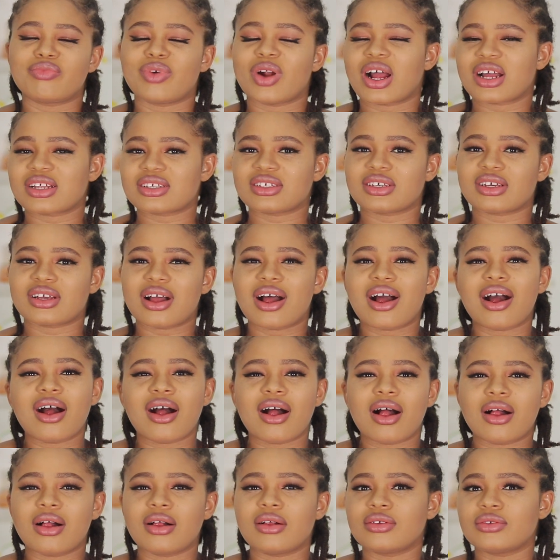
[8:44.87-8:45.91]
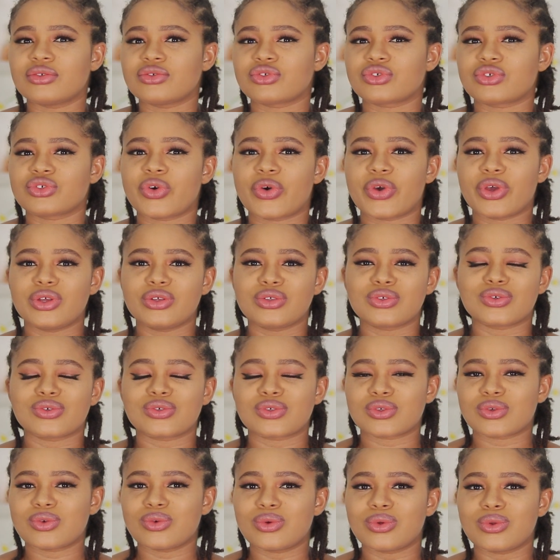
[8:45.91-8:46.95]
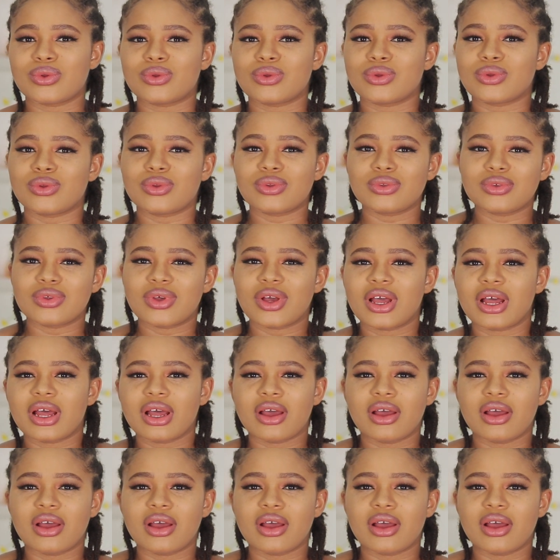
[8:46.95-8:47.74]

practicals, going to school,